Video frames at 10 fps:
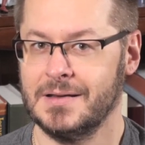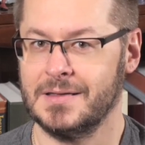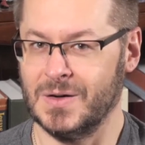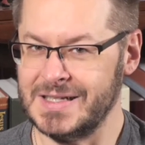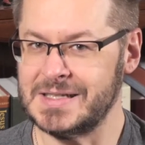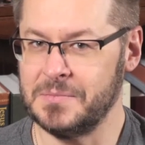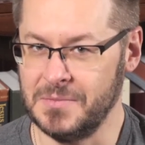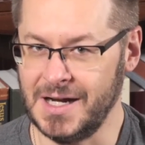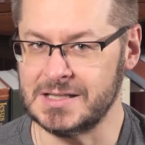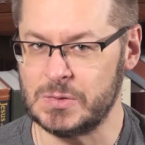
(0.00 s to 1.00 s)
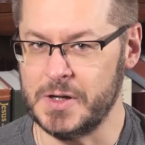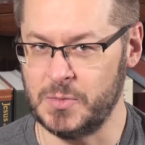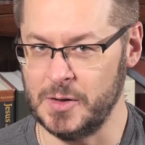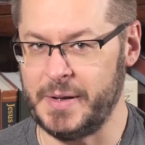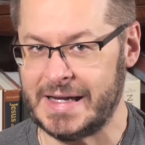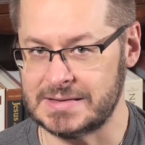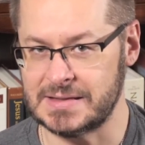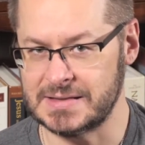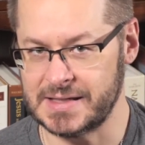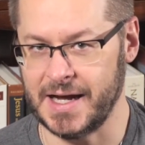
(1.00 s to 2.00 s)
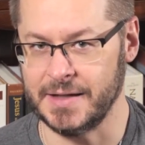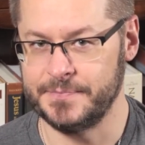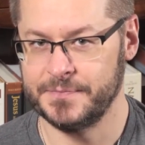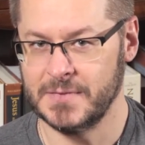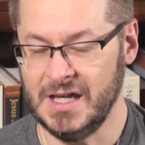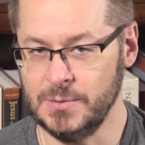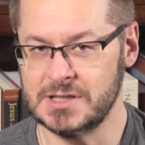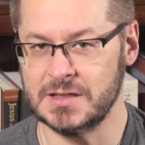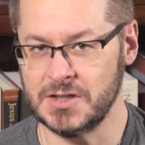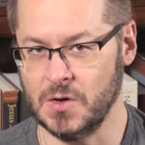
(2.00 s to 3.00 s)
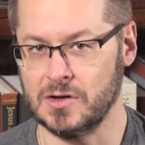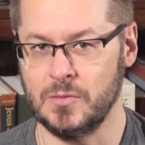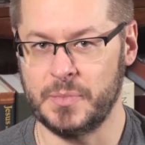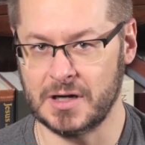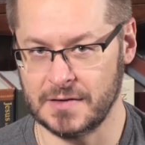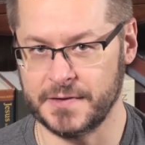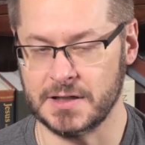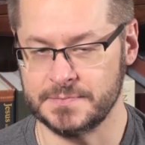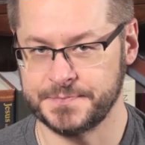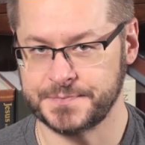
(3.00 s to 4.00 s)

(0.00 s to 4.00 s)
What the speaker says: there isn't much we'd put past this guy. He was a total pervert.